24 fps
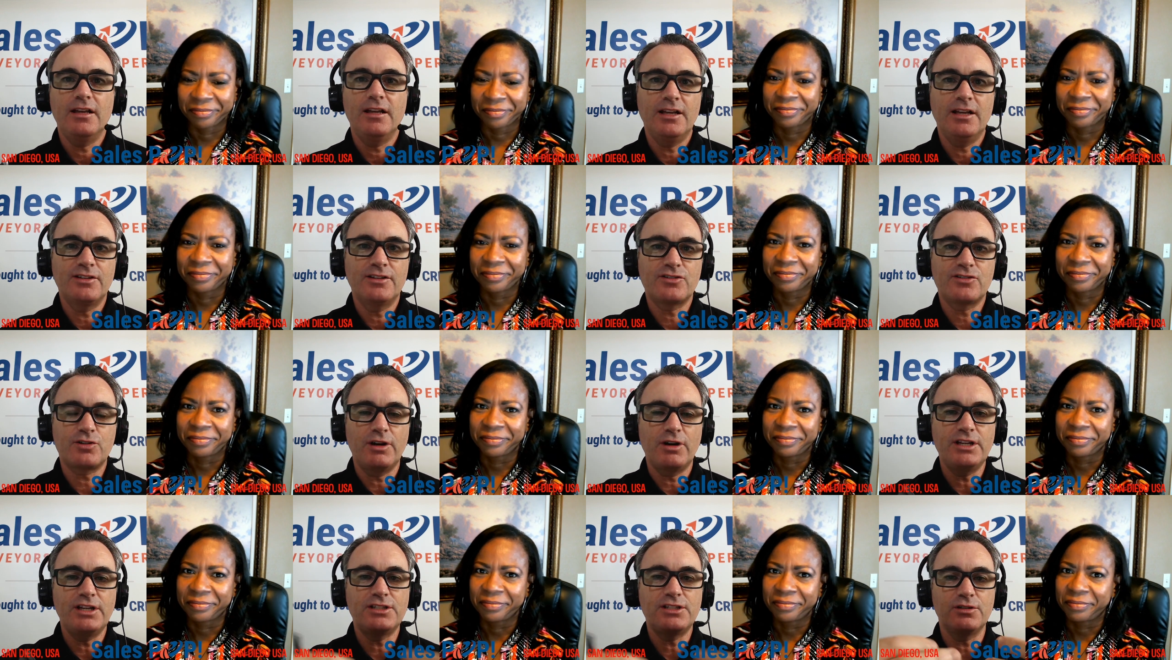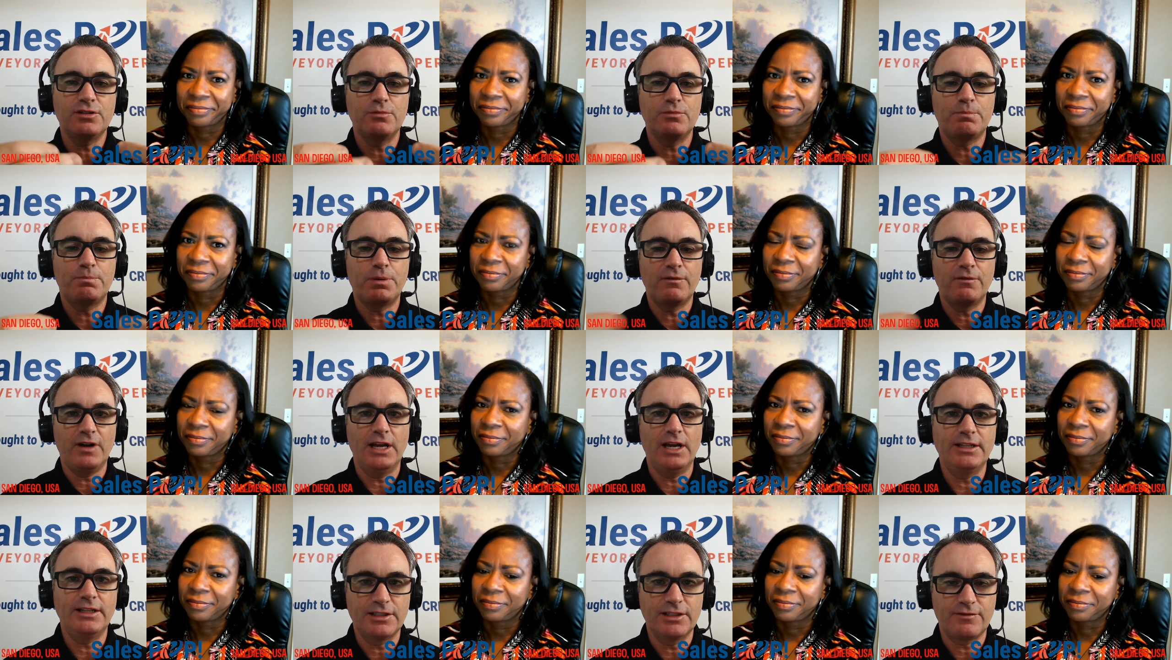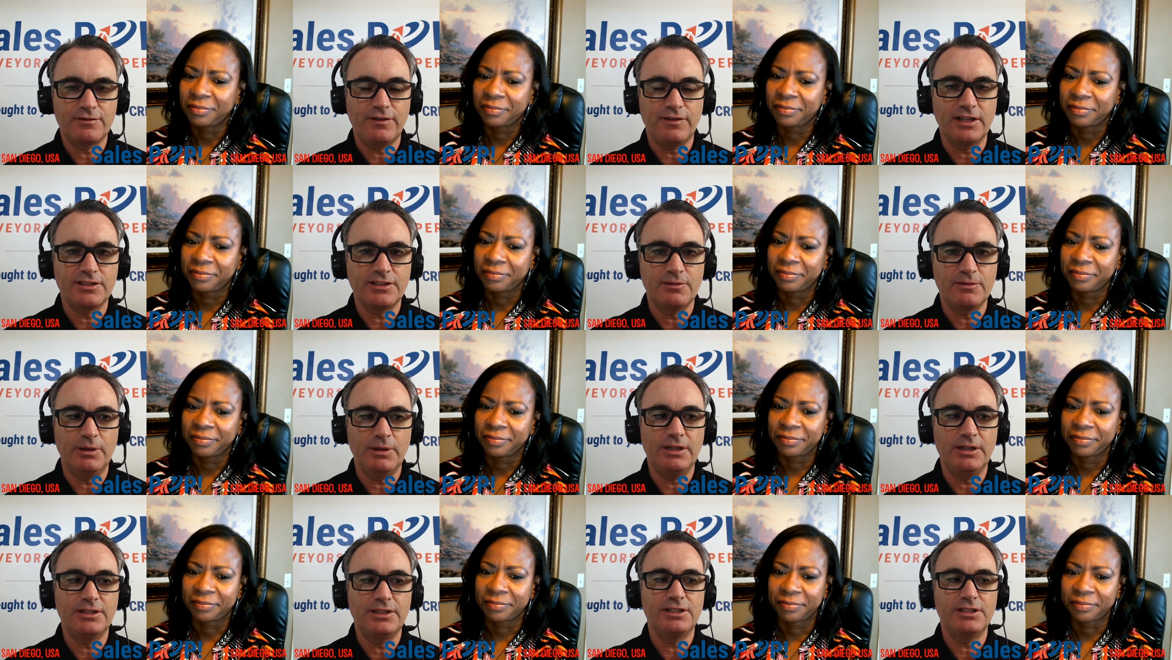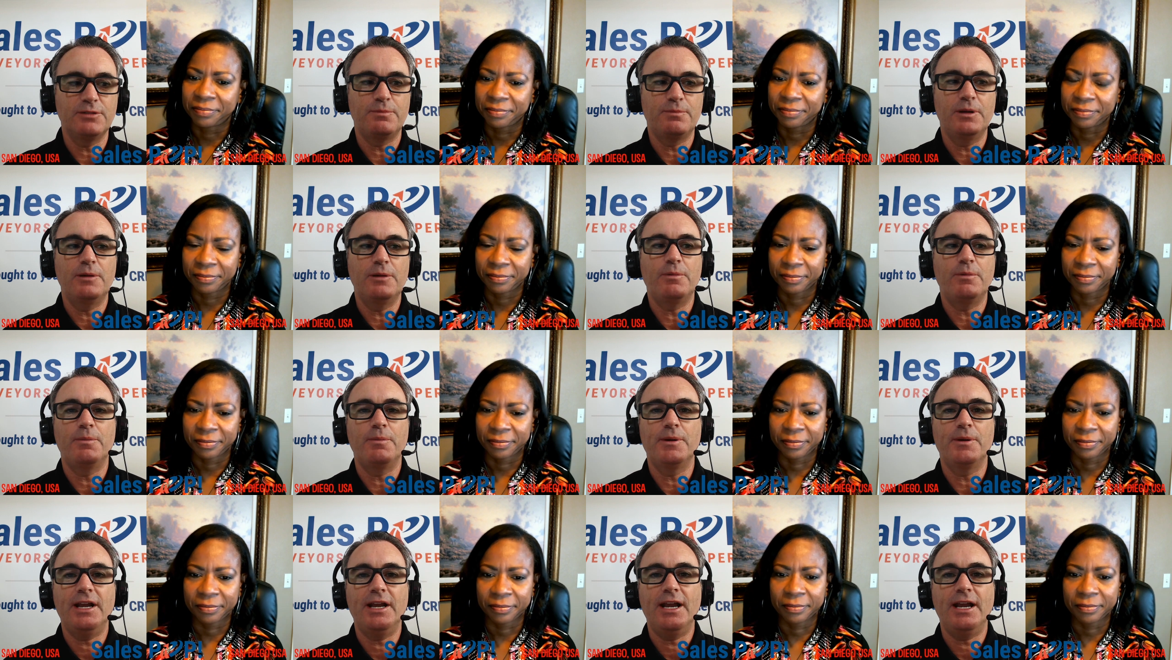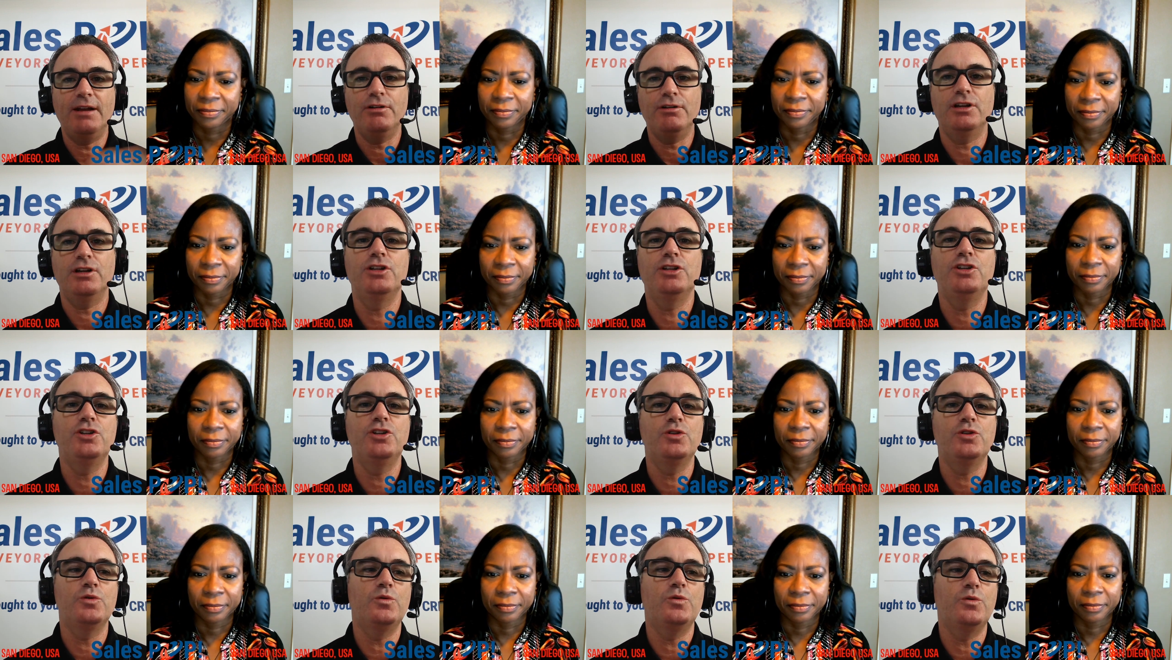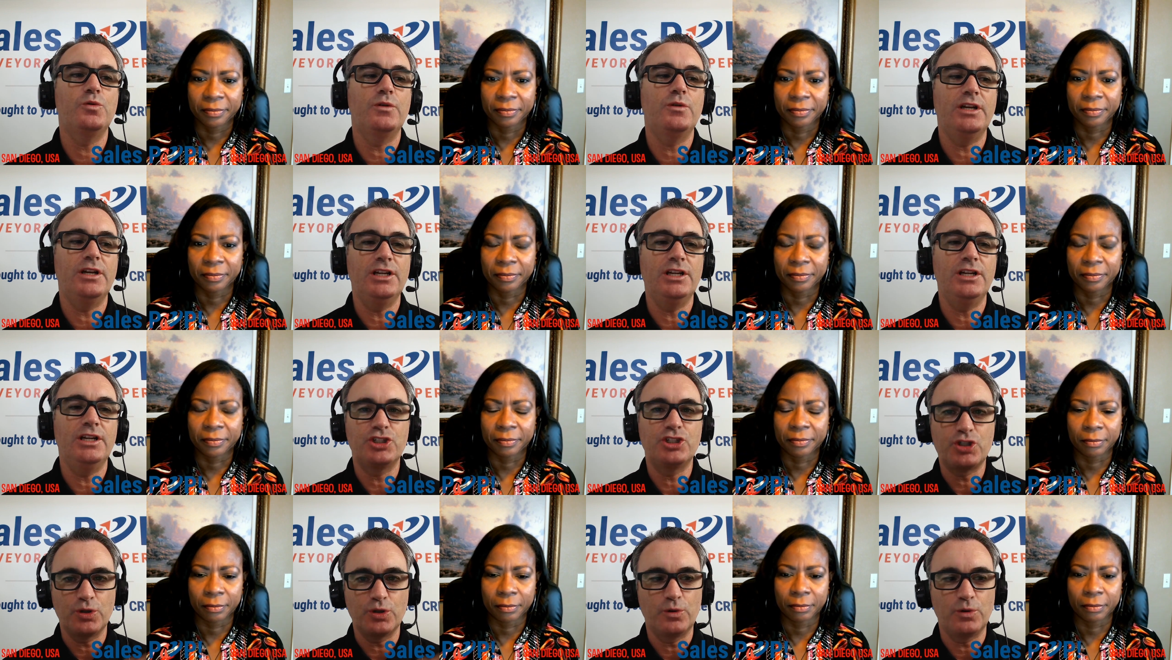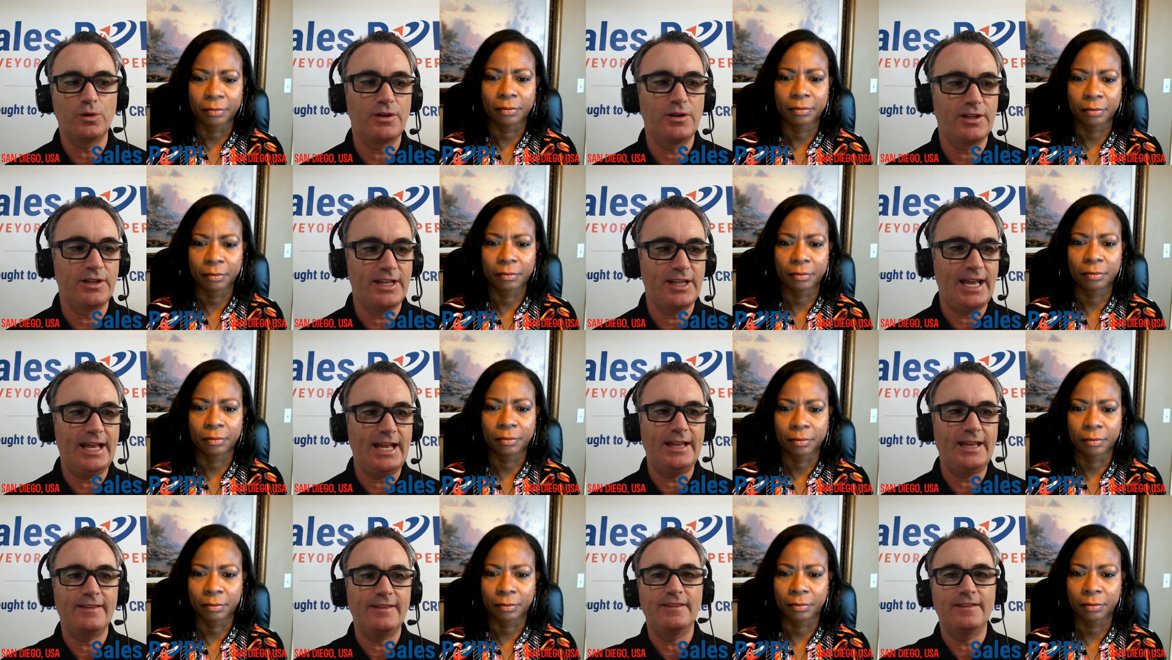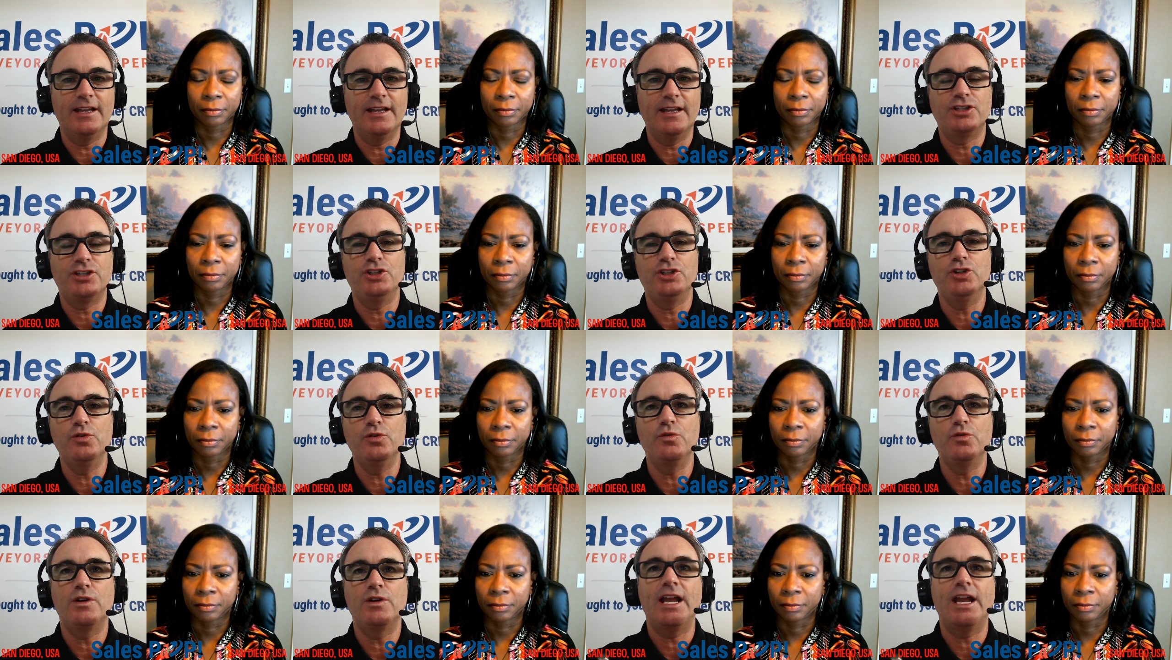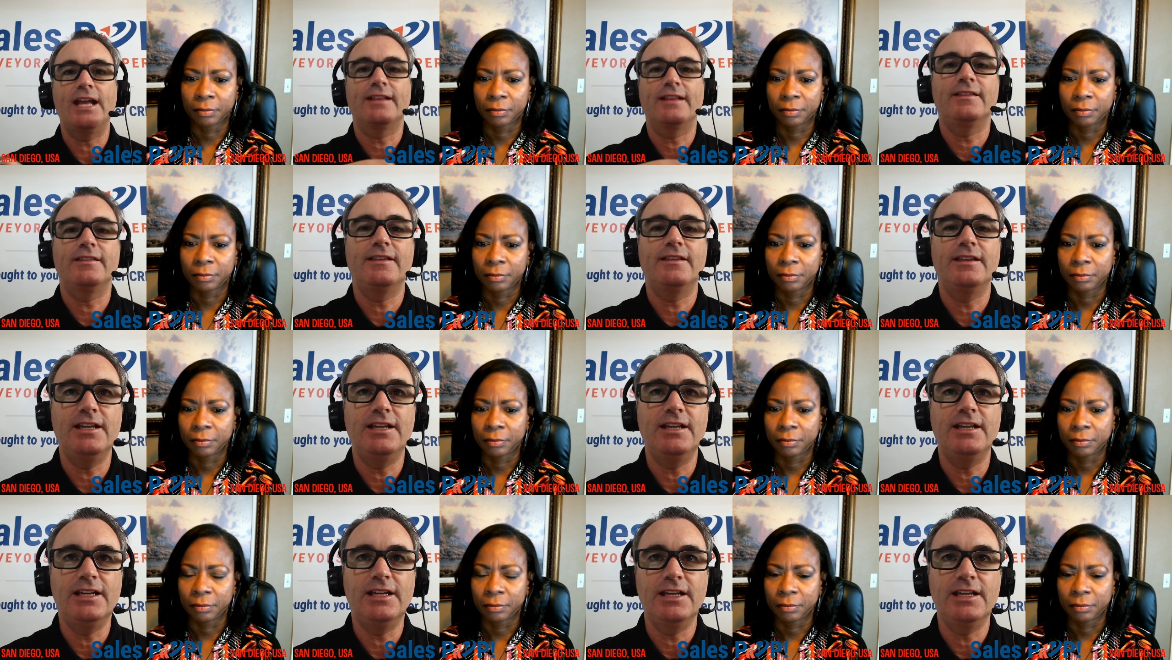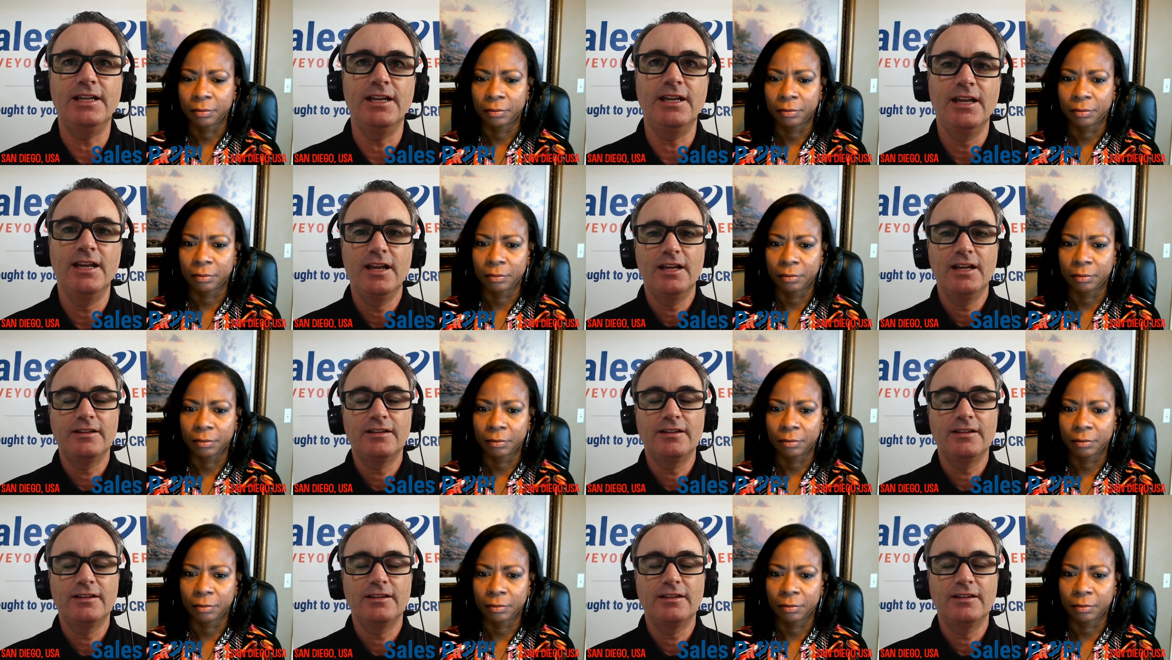Speaker 1: it's great to provide this flexibility to people, but how can you ensure then that you get the